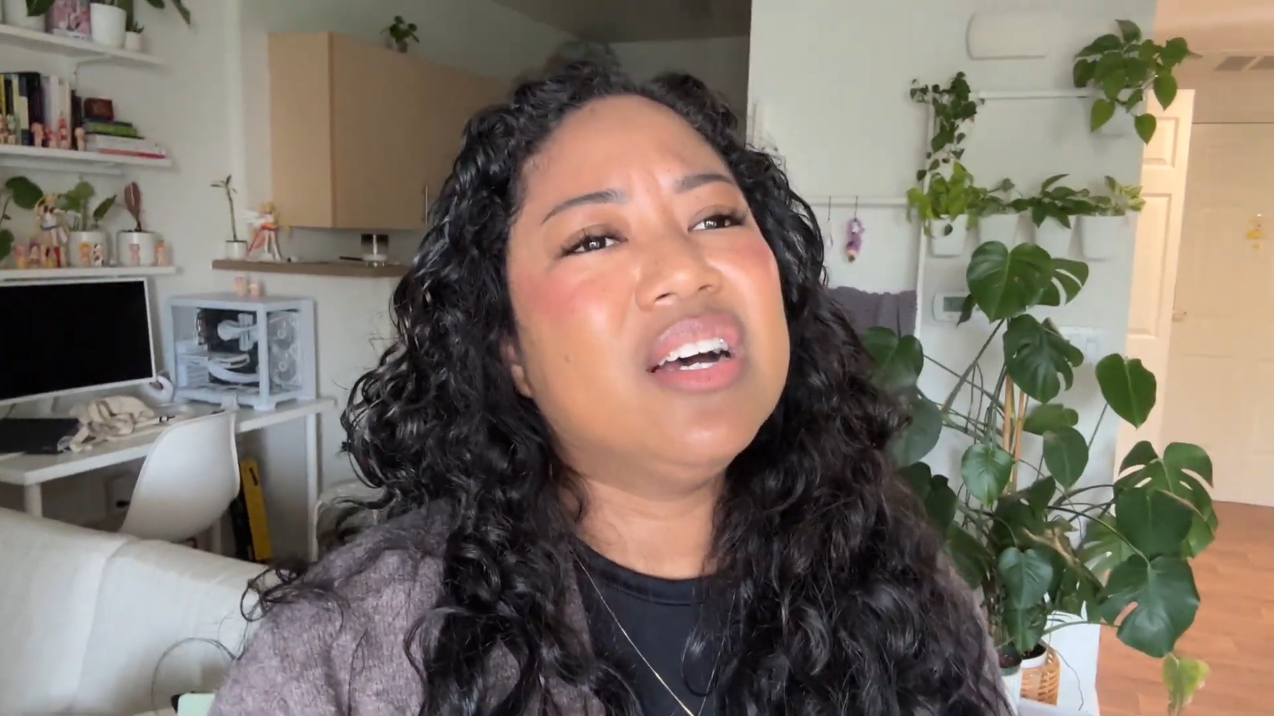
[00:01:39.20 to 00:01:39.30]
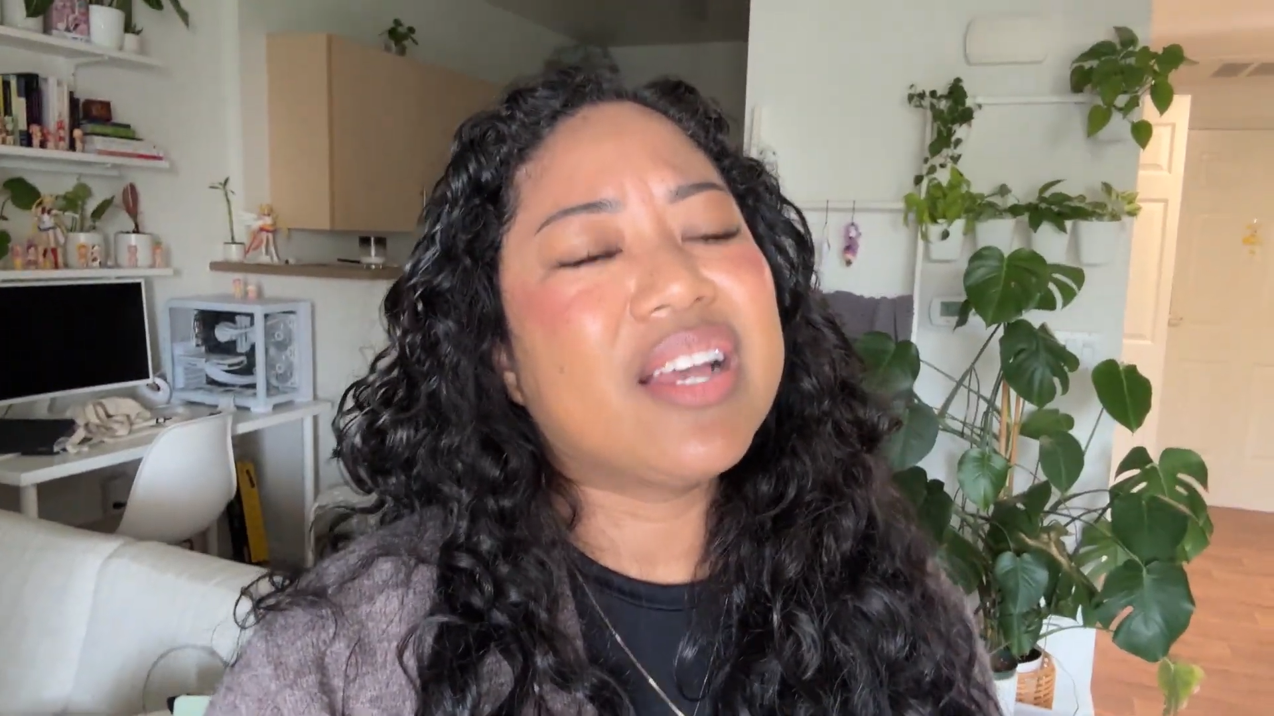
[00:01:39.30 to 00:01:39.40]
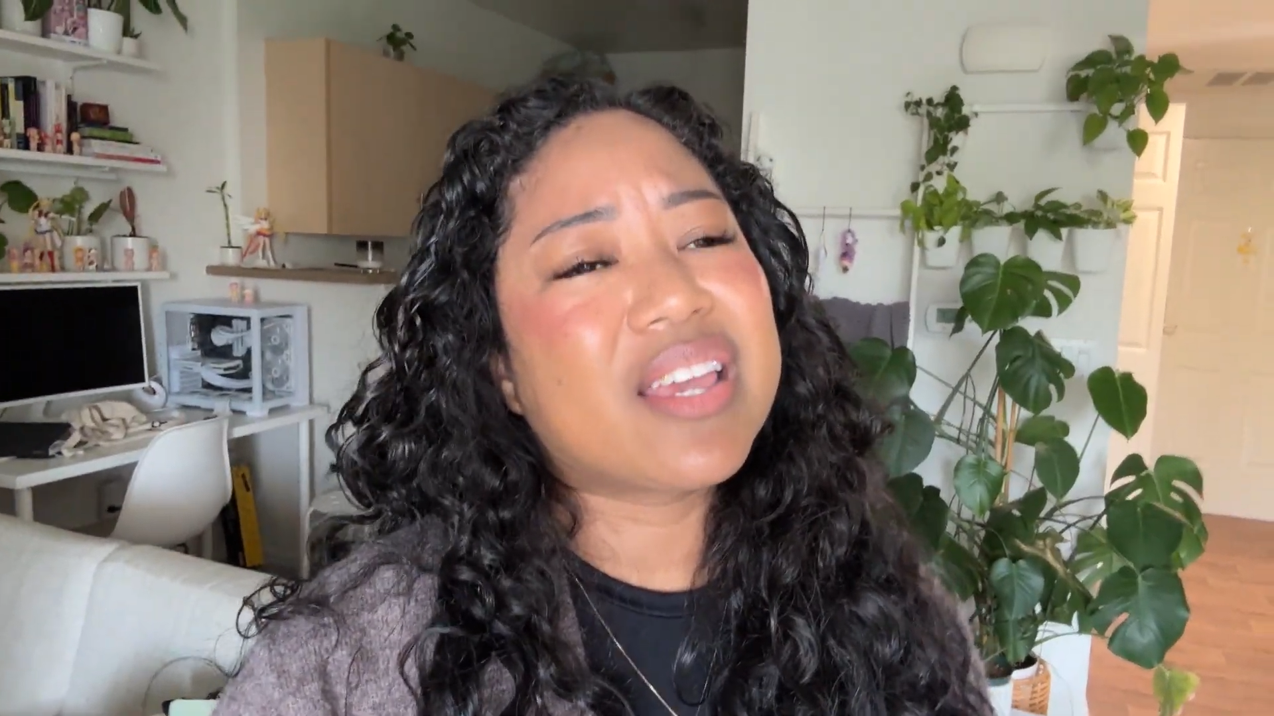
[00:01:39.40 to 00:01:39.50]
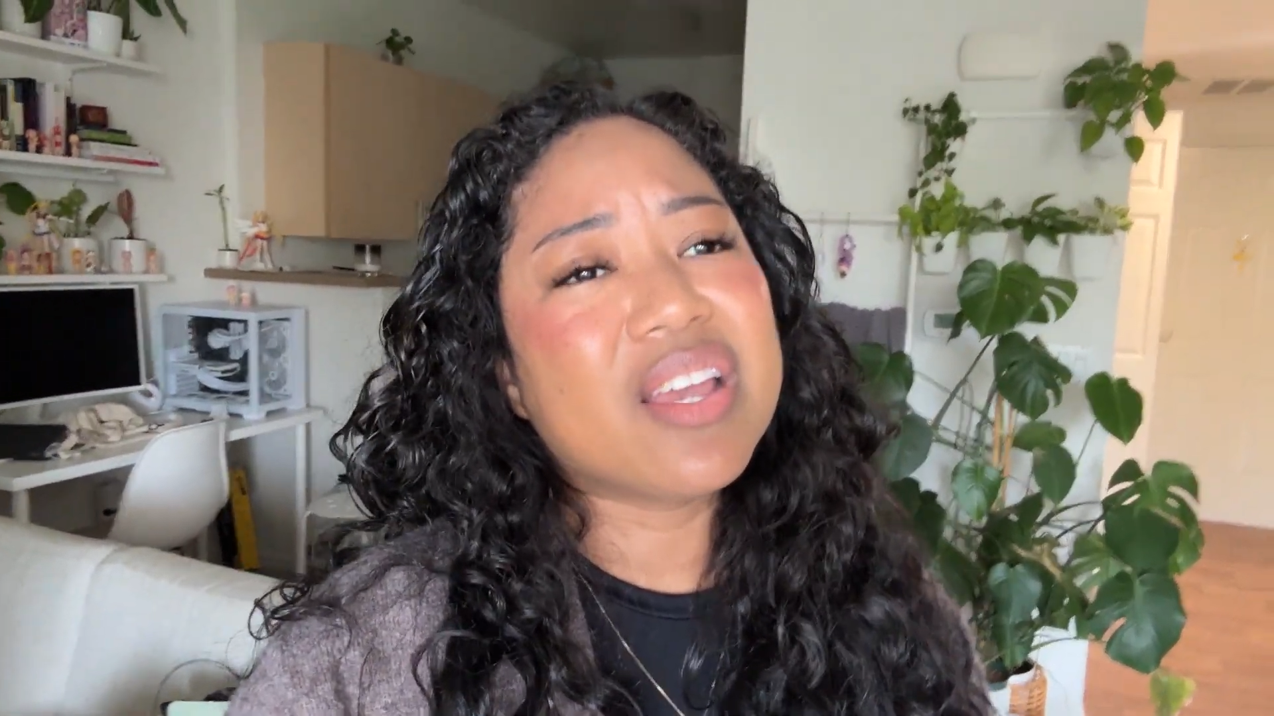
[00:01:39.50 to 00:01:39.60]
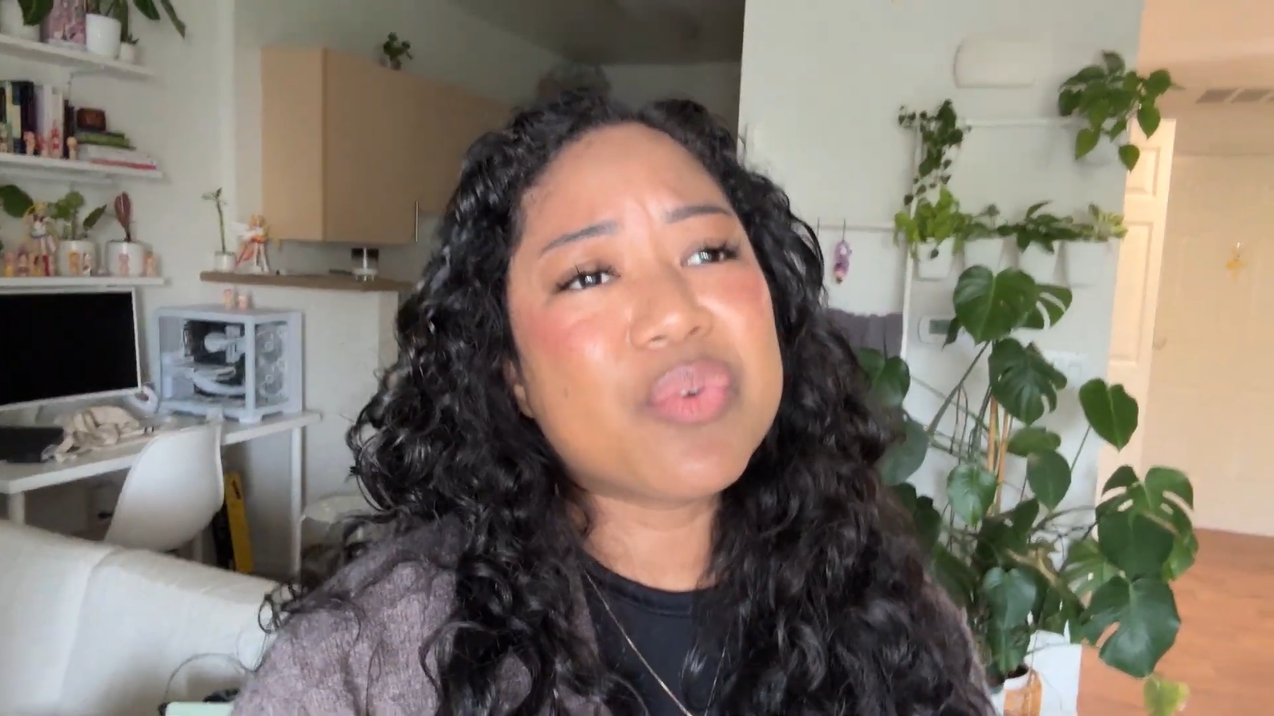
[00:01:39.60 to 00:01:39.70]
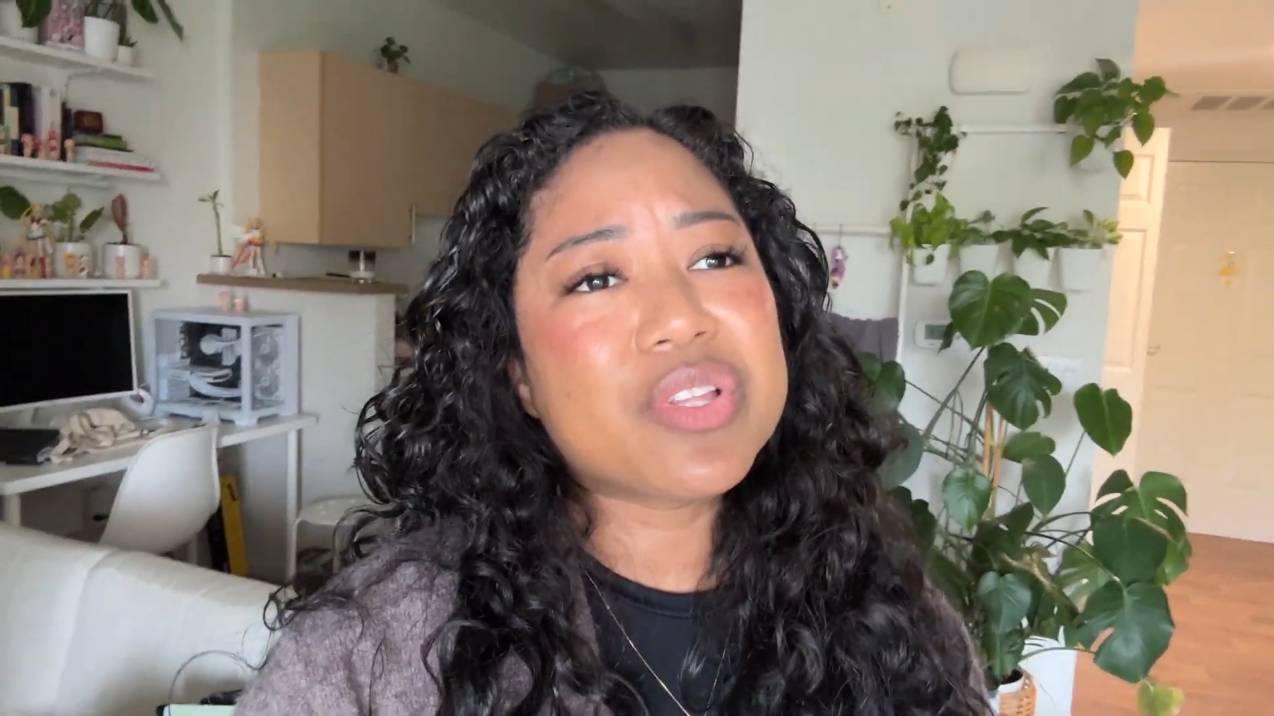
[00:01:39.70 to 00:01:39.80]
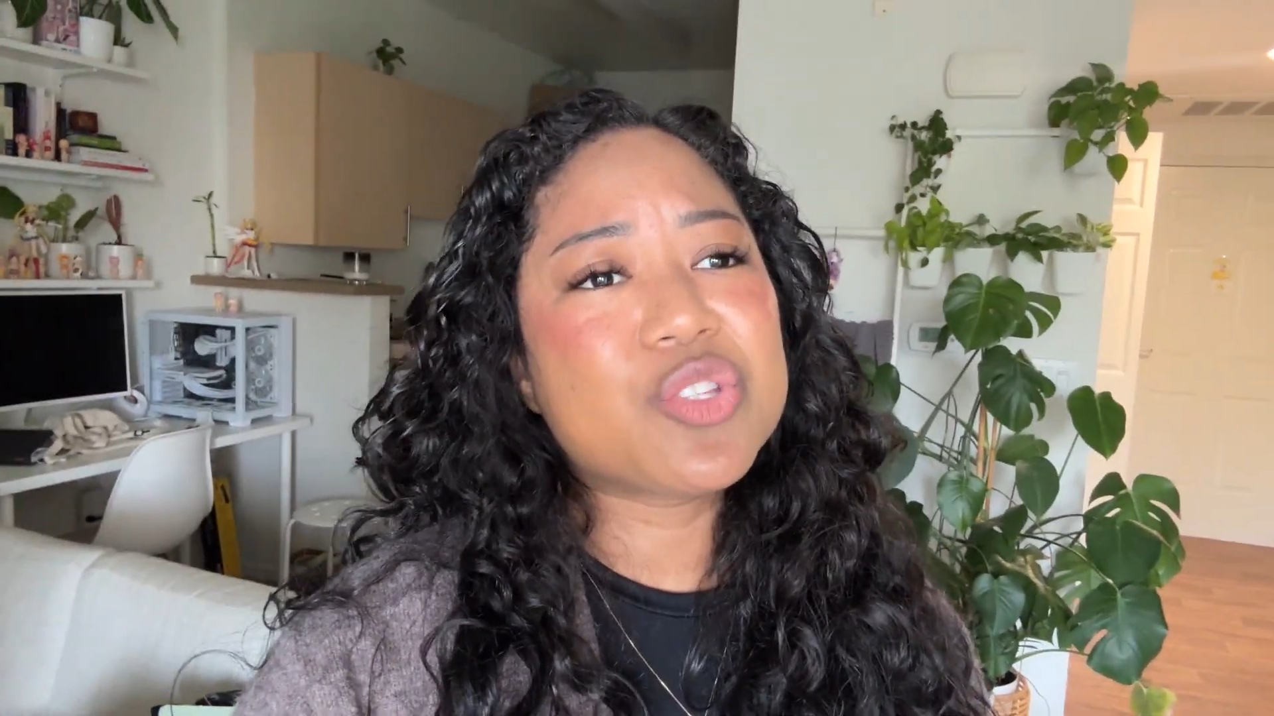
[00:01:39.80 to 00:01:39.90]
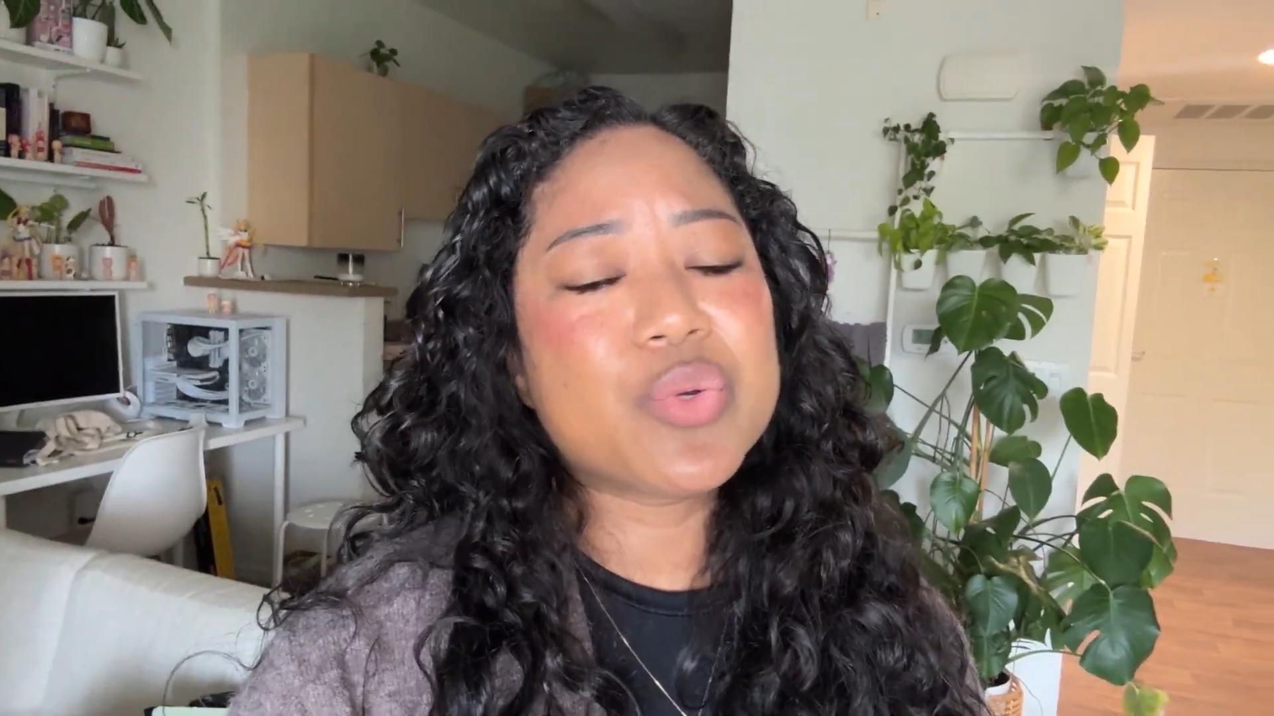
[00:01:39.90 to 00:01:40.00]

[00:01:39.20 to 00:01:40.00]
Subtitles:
I can't really do